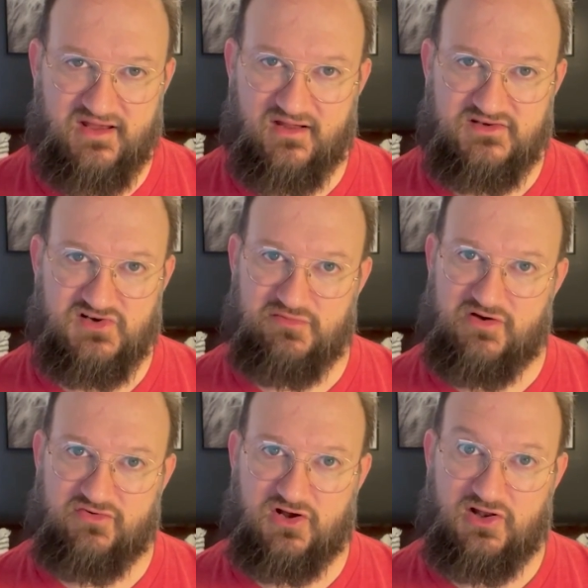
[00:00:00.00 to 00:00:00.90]
a term
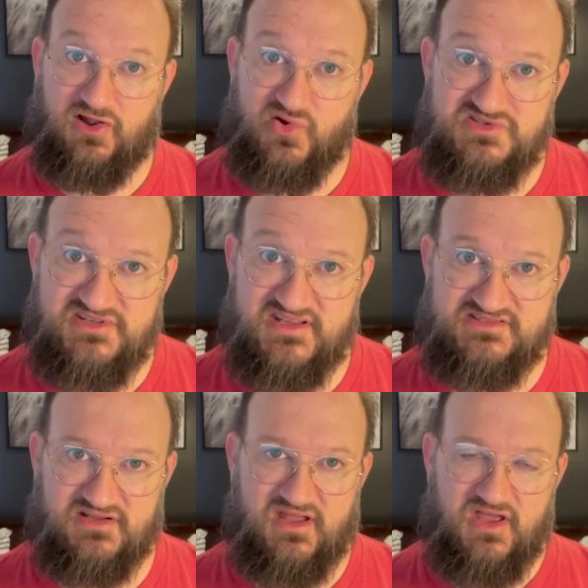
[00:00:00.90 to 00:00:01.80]
of closeness,
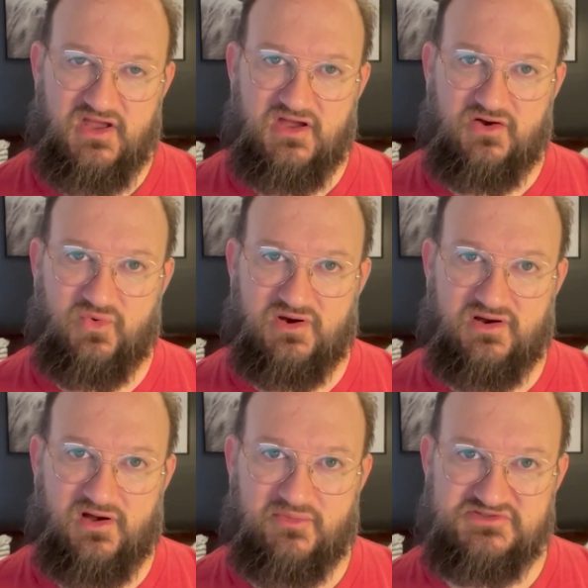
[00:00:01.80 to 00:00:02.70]

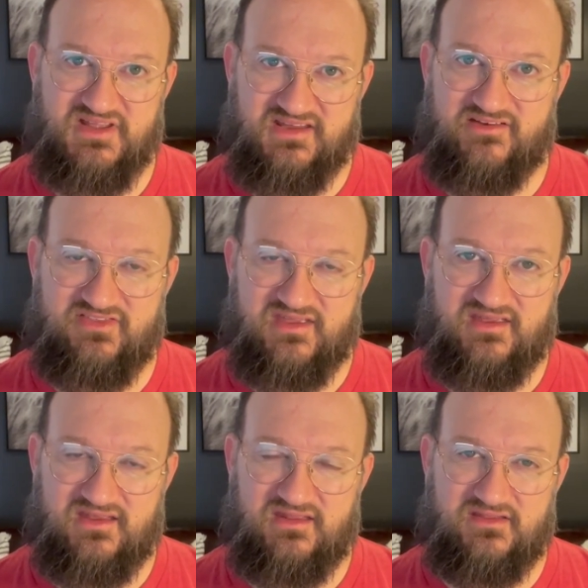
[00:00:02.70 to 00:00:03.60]
where almost like give
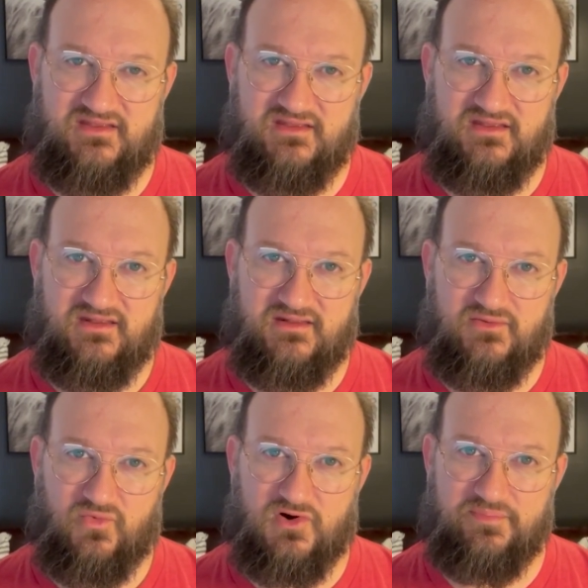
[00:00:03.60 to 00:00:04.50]
the
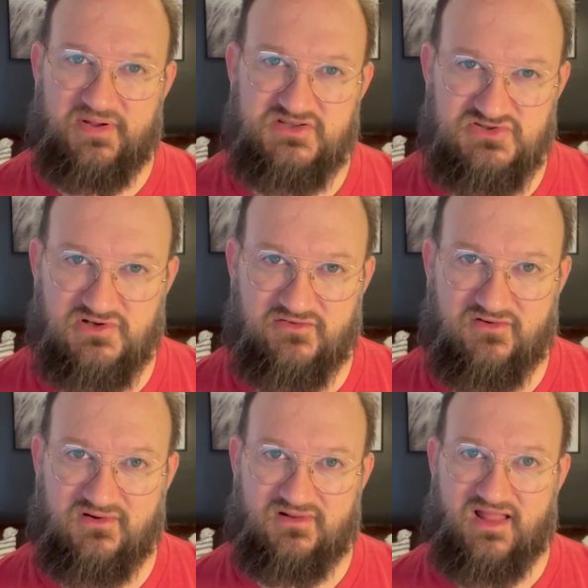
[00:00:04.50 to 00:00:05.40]
word picture of
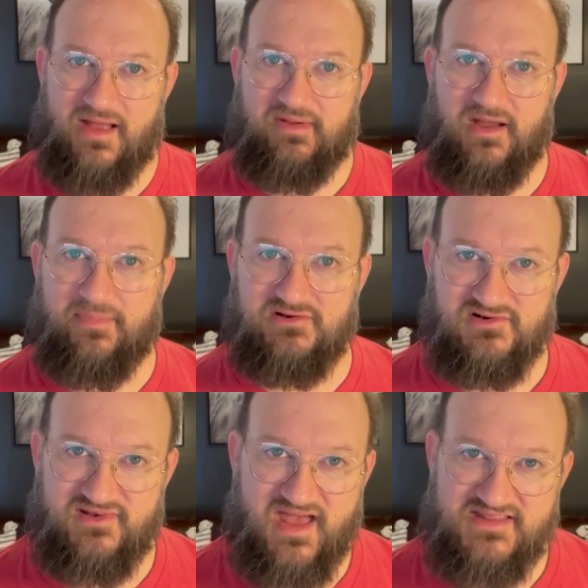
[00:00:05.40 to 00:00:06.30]
climbing up on your
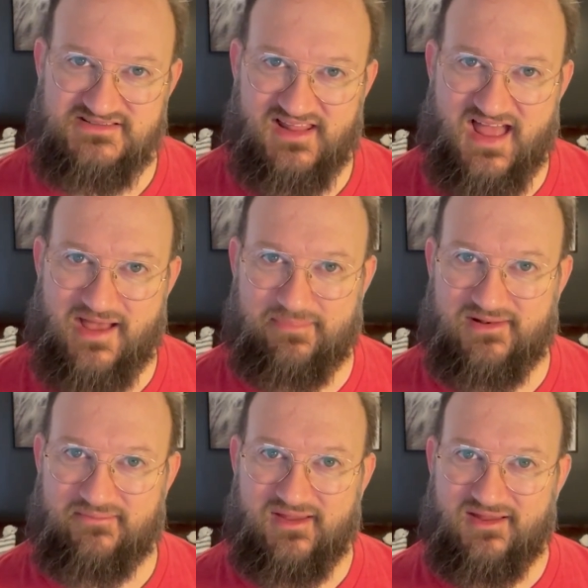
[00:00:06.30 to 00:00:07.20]
dad's lap
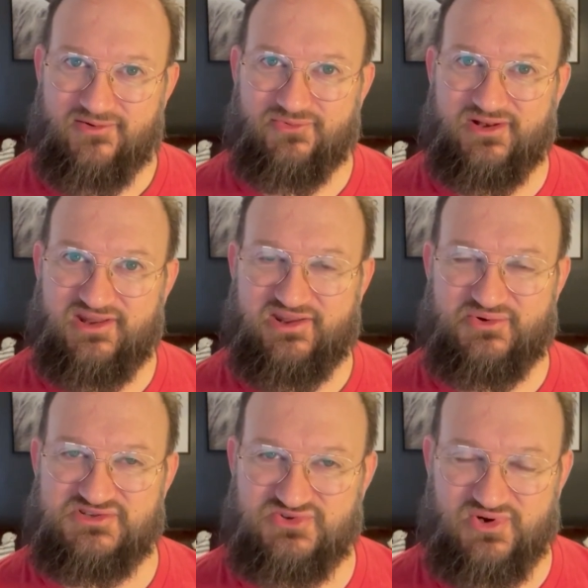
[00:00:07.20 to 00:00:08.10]
and reading you
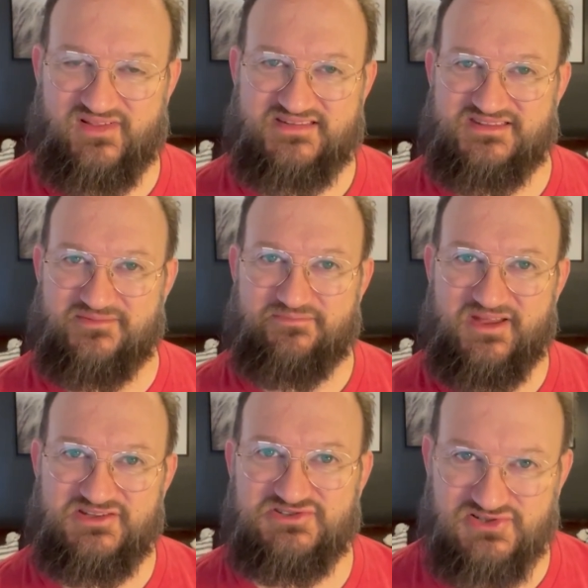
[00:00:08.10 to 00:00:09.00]
a story. That's the
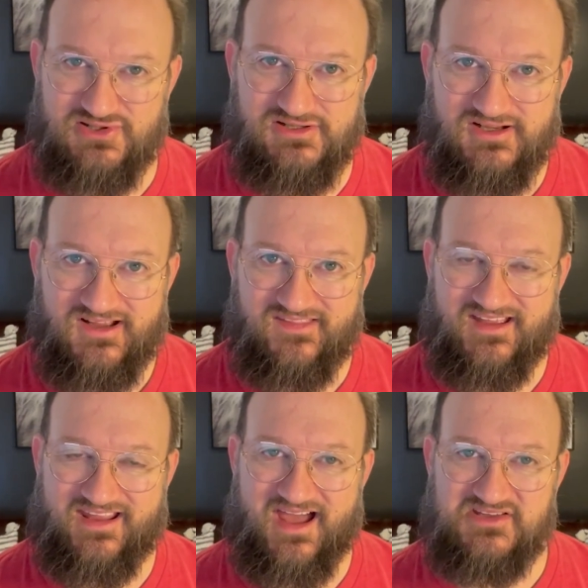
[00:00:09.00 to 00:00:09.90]
picture
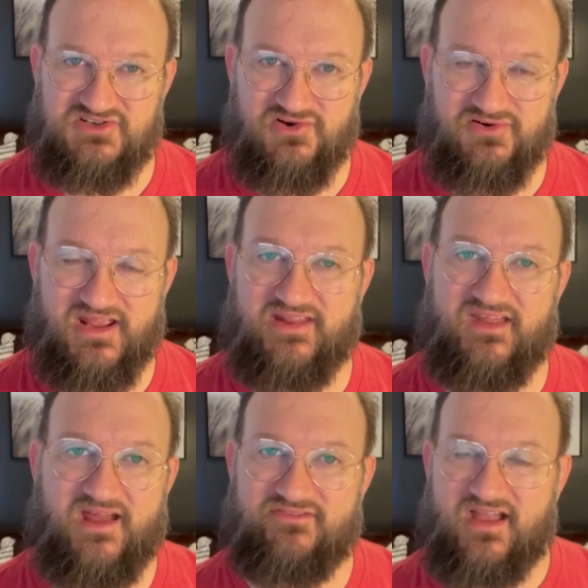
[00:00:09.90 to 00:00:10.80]
that God has created.
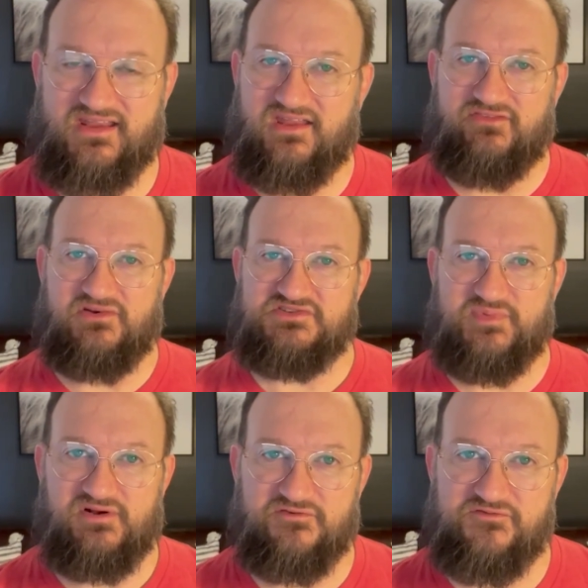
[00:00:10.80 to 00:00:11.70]
Now, I've not given you a
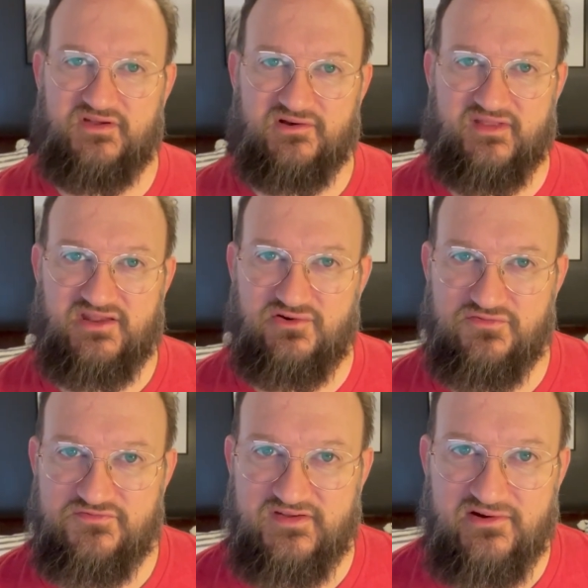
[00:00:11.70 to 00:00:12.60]
spirit of fear, that you
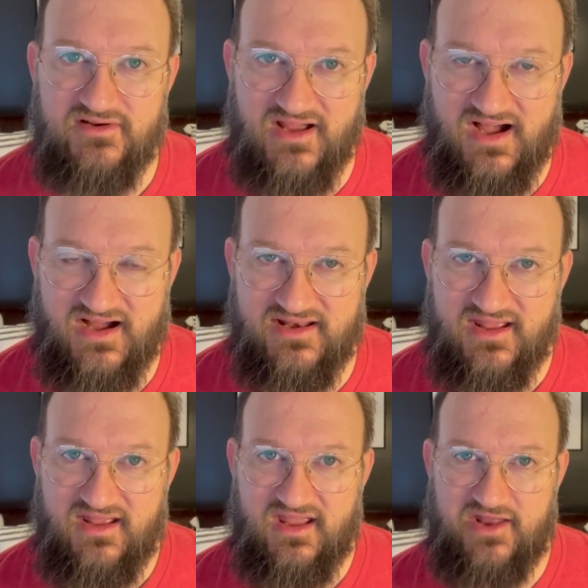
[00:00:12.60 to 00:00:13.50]
fear God
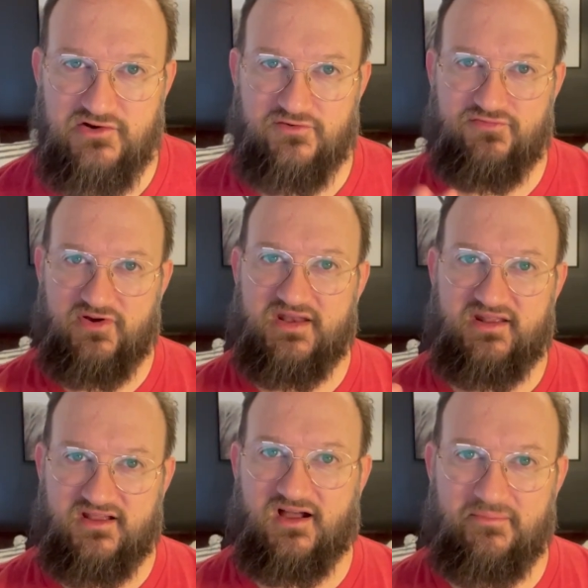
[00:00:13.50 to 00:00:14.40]
and you're afraid to
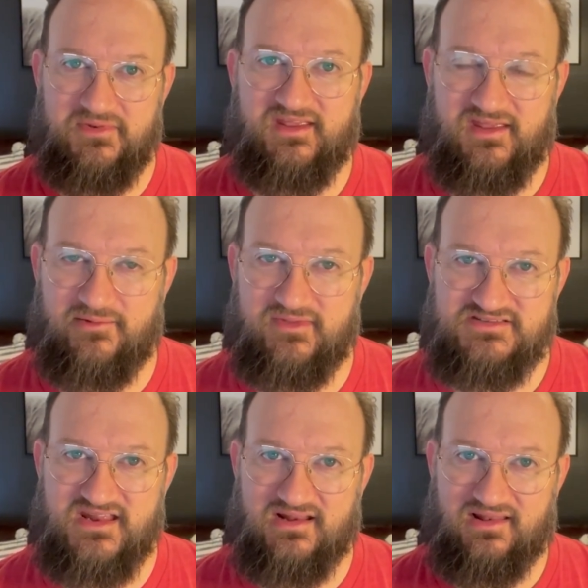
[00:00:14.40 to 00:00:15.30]
come to him.
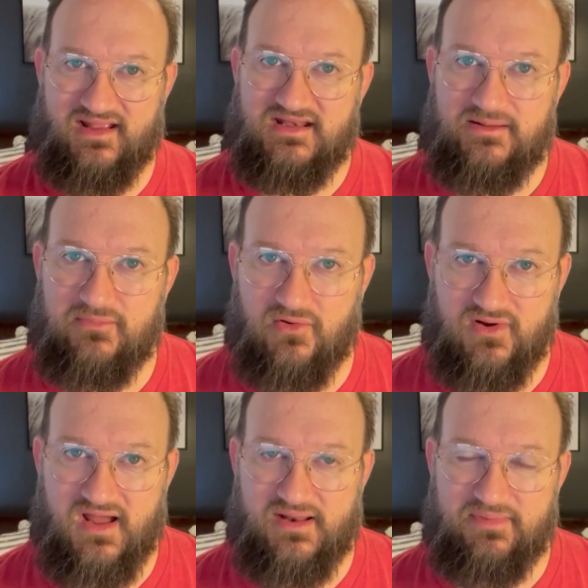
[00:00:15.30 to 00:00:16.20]
He's not a lightning bolt
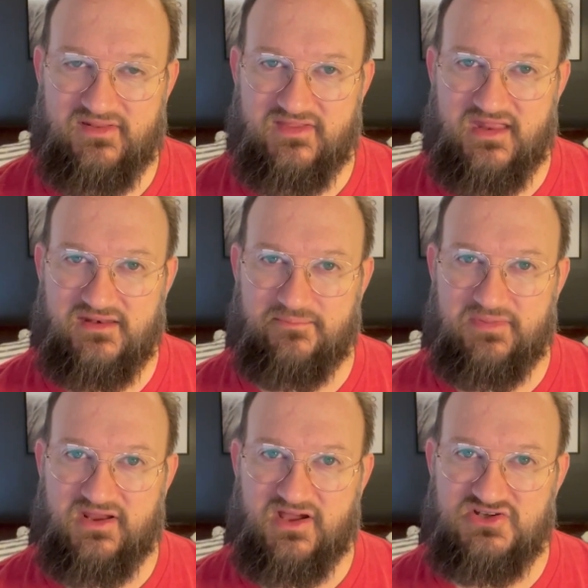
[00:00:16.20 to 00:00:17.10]
God, but that
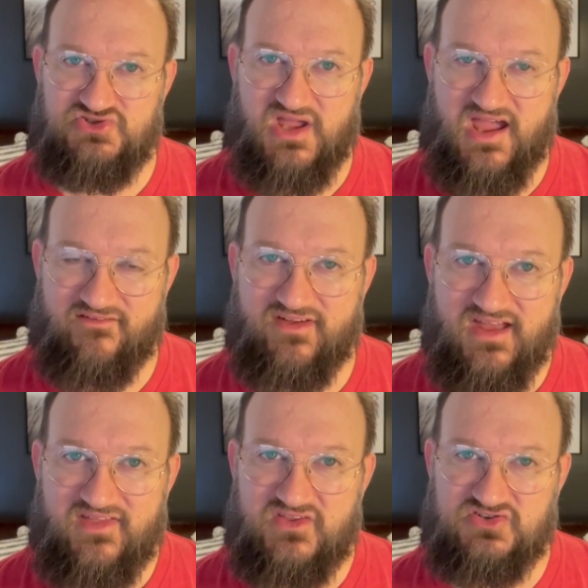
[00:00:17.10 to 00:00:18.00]
because you have
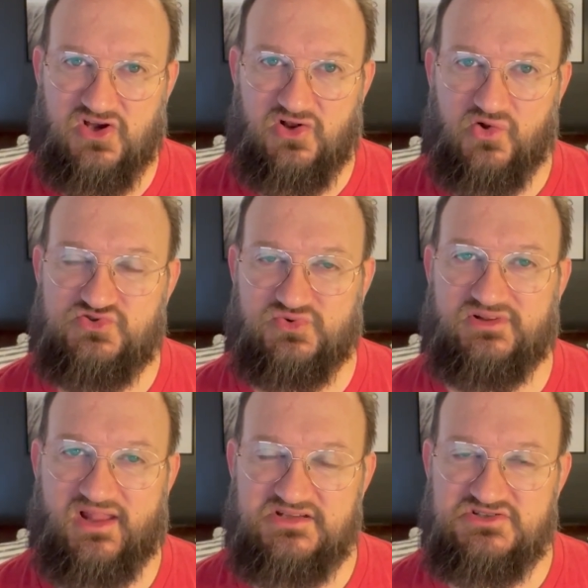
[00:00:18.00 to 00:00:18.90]
this close
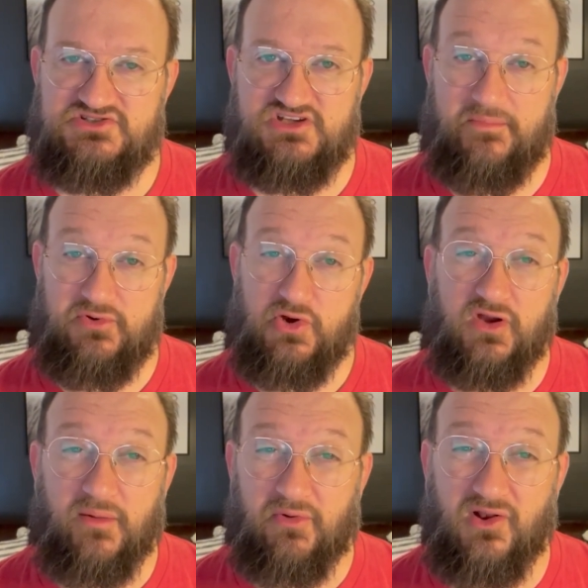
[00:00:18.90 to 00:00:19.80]
relationship, you can
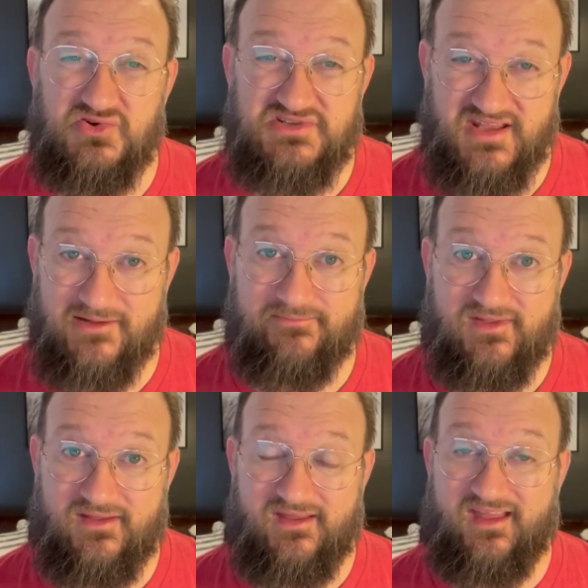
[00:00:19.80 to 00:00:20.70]
come close to him
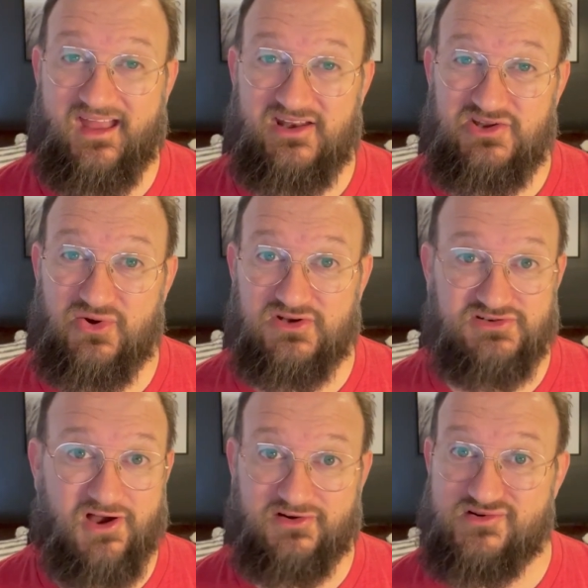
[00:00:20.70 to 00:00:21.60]
and you can
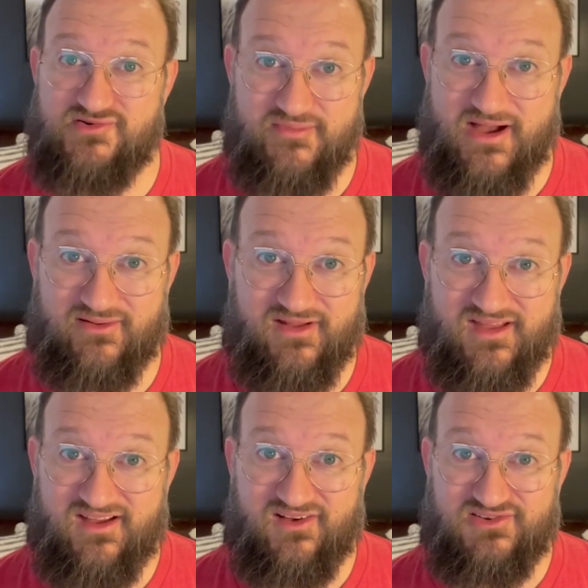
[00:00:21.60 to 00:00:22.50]
talk to him about
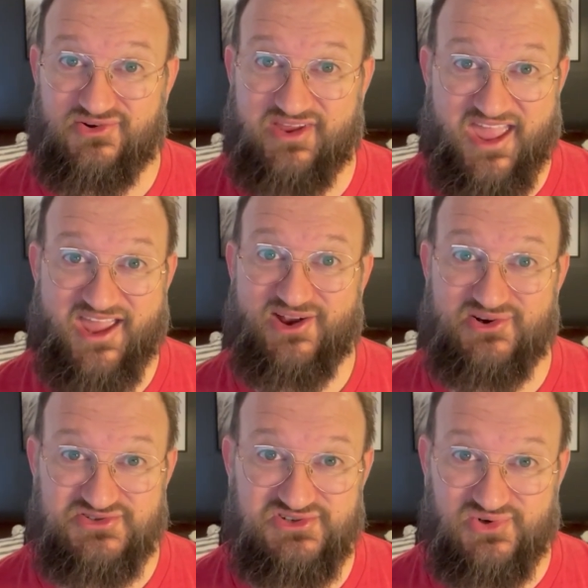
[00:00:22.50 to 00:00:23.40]
your
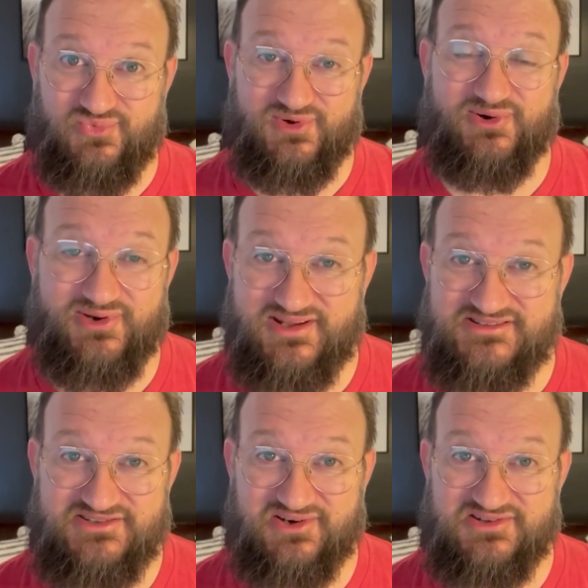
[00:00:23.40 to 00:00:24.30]
cares, your
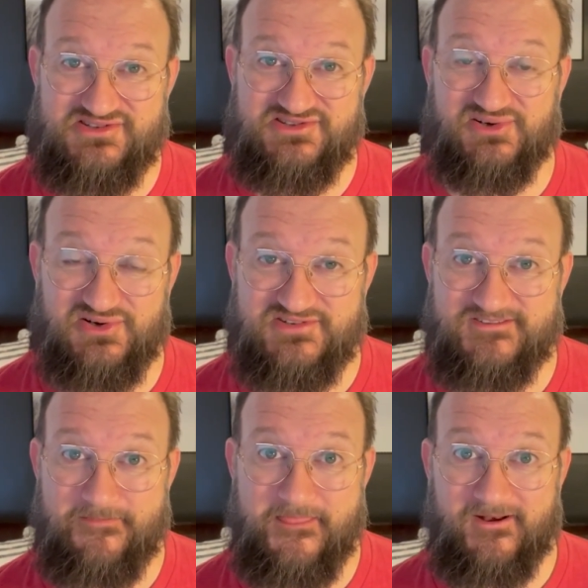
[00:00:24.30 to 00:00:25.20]
worries, your concerns,
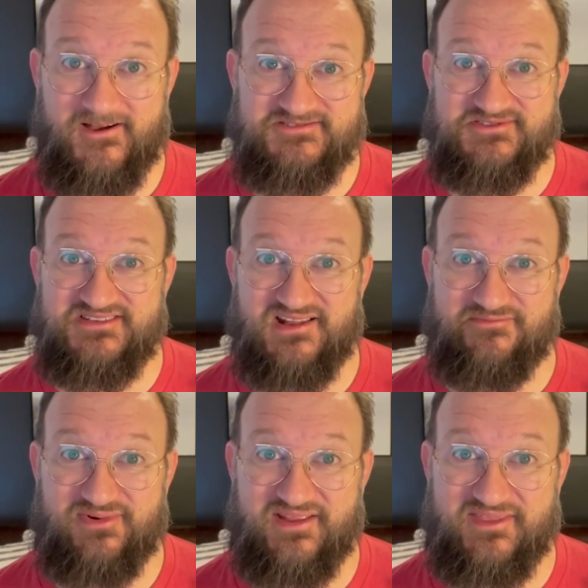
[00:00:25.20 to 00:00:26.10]
and also
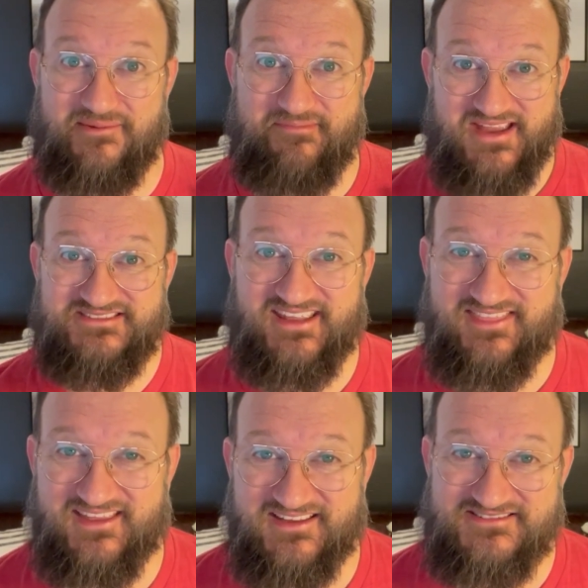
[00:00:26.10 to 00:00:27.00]
celebrate the amazing
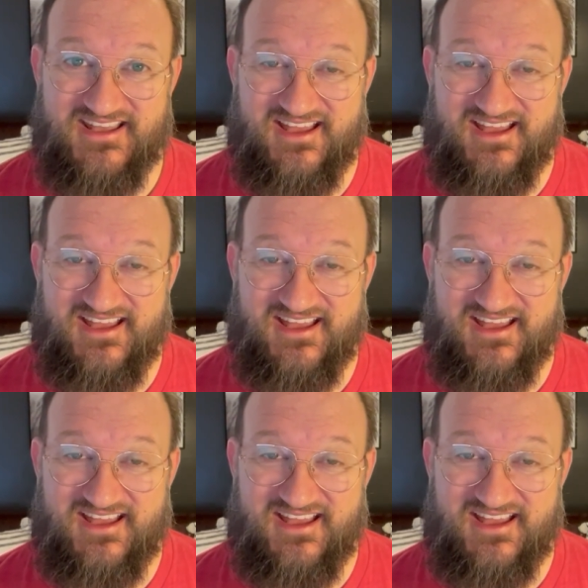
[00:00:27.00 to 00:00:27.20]
things